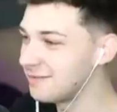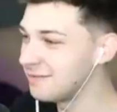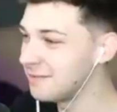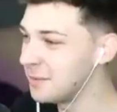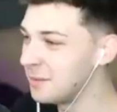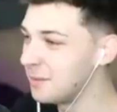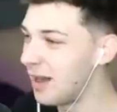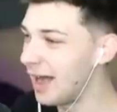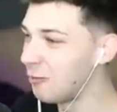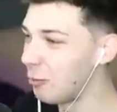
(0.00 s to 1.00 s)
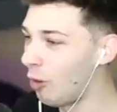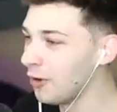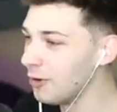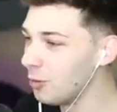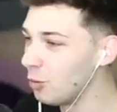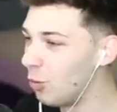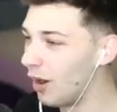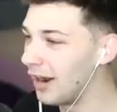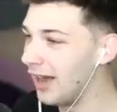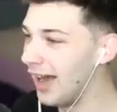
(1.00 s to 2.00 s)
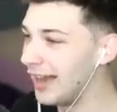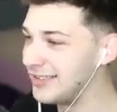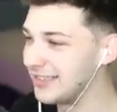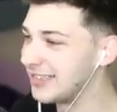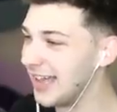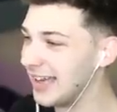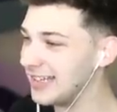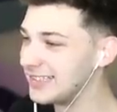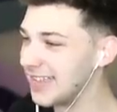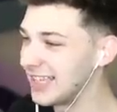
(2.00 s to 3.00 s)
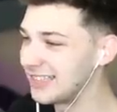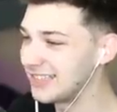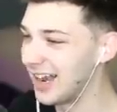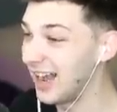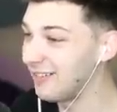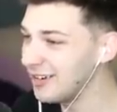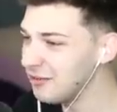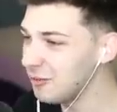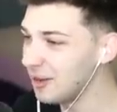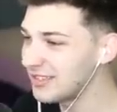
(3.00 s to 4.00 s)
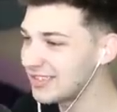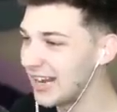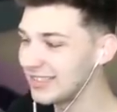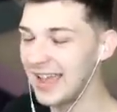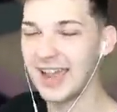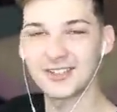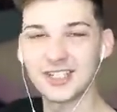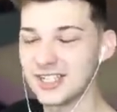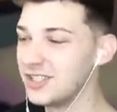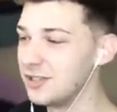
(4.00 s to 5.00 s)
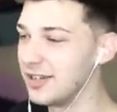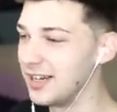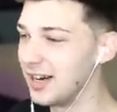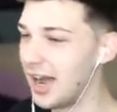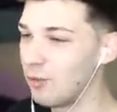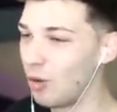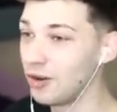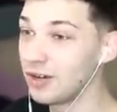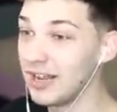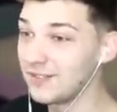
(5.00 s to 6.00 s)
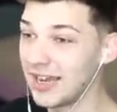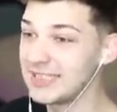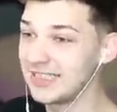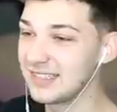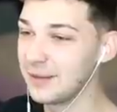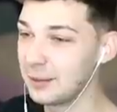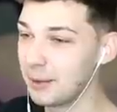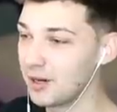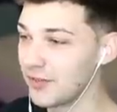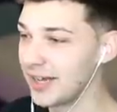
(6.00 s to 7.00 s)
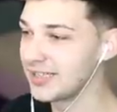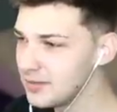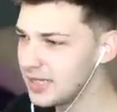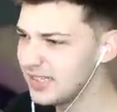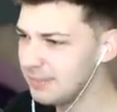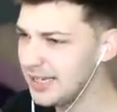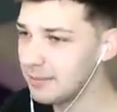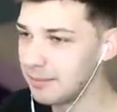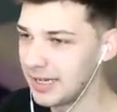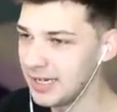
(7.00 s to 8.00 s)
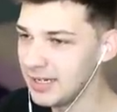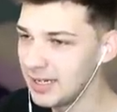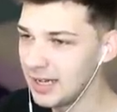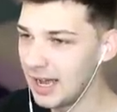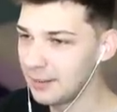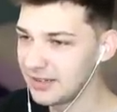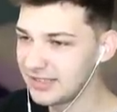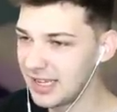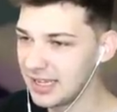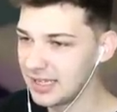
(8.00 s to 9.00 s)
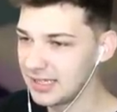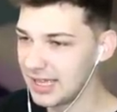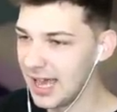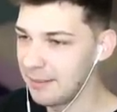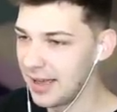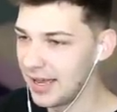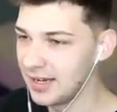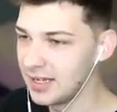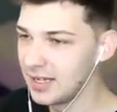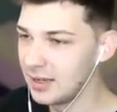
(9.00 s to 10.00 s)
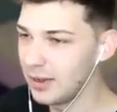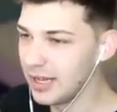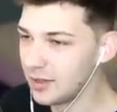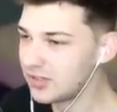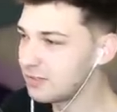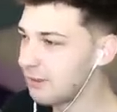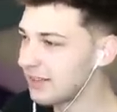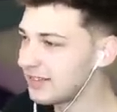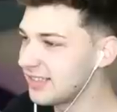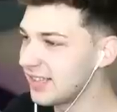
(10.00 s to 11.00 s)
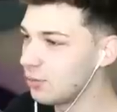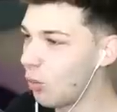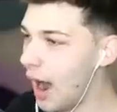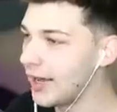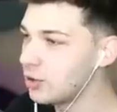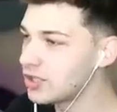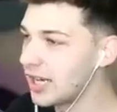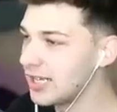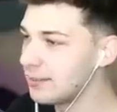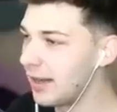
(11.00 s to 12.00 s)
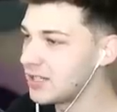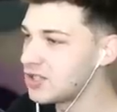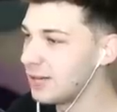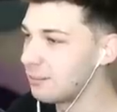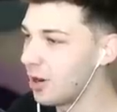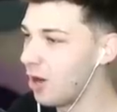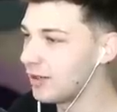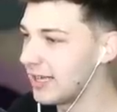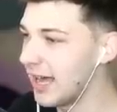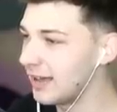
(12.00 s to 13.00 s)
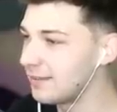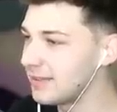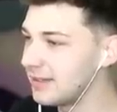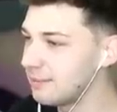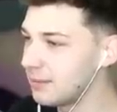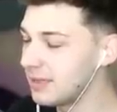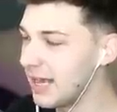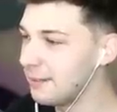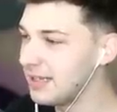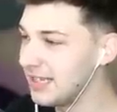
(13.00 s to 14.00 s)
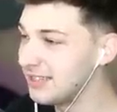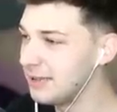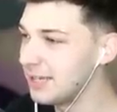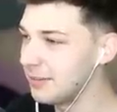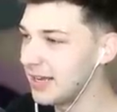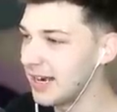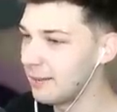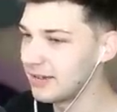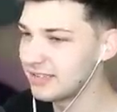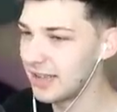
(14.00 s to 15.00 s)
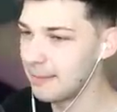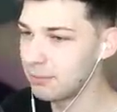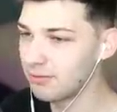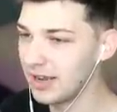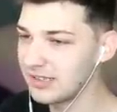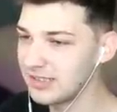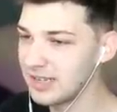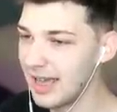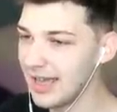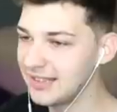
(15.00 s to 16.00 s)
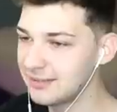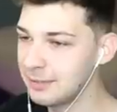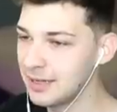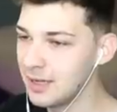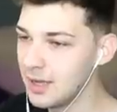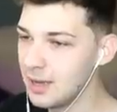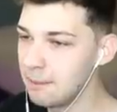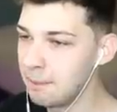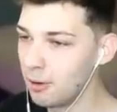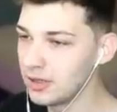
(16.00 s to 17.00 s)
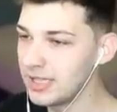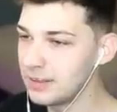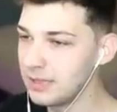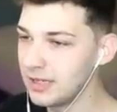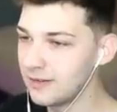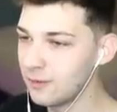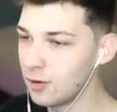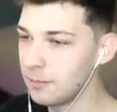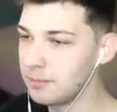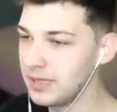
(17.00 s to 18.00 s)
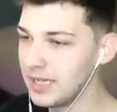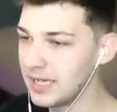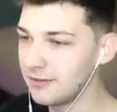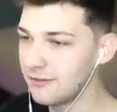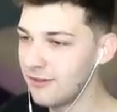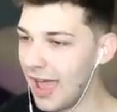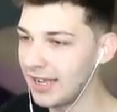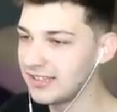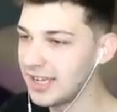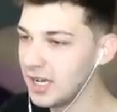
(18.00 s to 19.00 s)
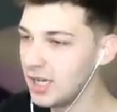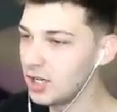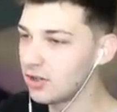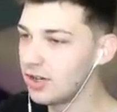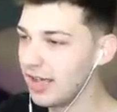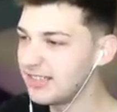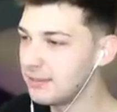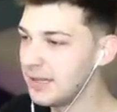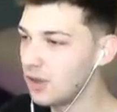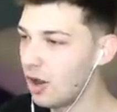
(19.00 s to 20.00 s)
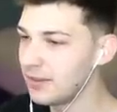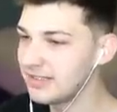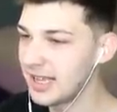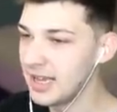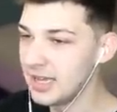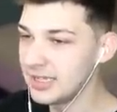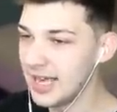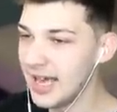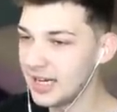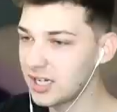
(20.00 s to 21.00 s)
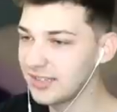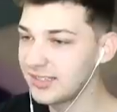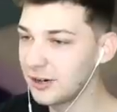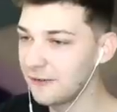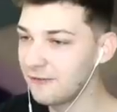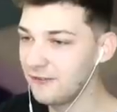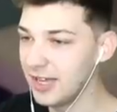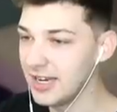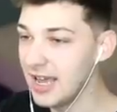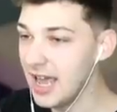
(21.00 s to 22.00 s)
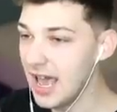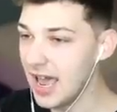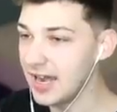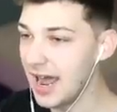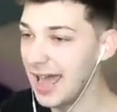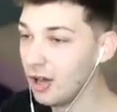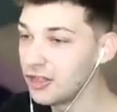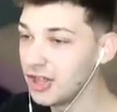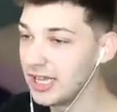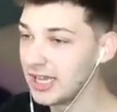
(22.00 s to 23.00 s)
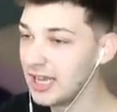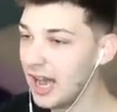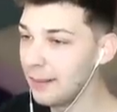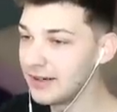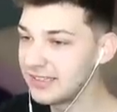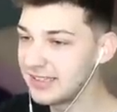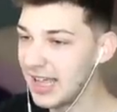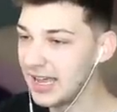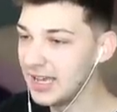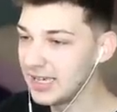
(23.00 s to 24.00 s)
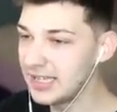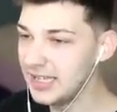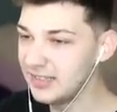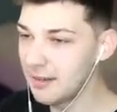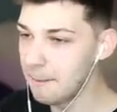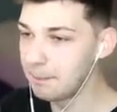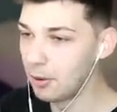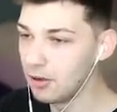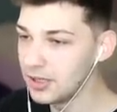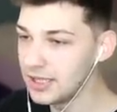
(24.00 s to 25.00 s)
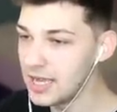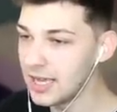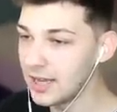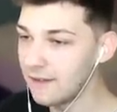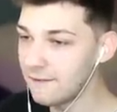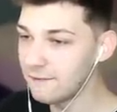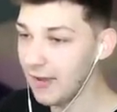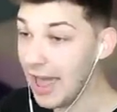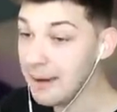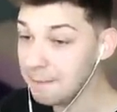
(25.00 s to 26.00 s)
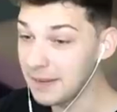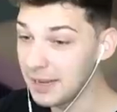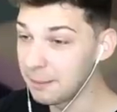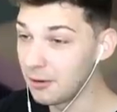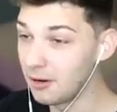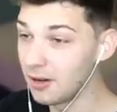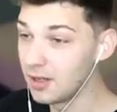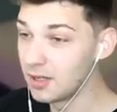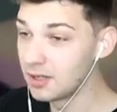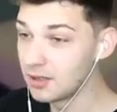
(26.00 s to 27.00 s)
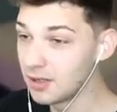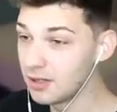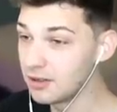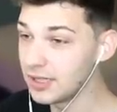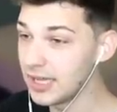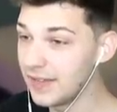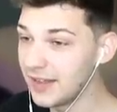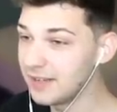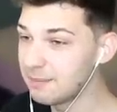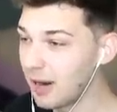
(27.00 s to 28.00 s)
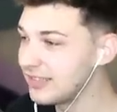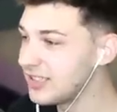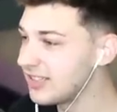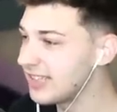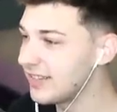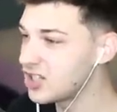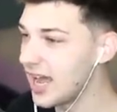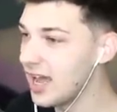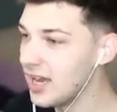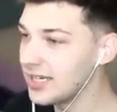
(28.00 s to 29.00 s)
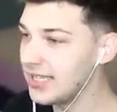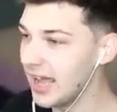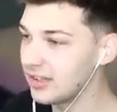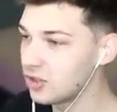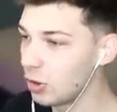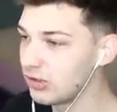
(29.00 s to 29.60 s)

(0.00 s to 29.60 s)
I wonder what I just said. I wonder what Scott's actually going to do here. I wonder if I did something perfect. He's being mean. I'm going to say, yeah, man. Wait, Bryson then said, why are you telling my gym, bro? Yeah, he's being mean. I'm going to say Bryson has been bullying me for being fat. He's saying, you're nice to me, though. I'm going to say, yeah, because you're fit and healthy. I'm going to say, he's bullying fat people, literally. And then Bryson just said in the chat, yeah, yo,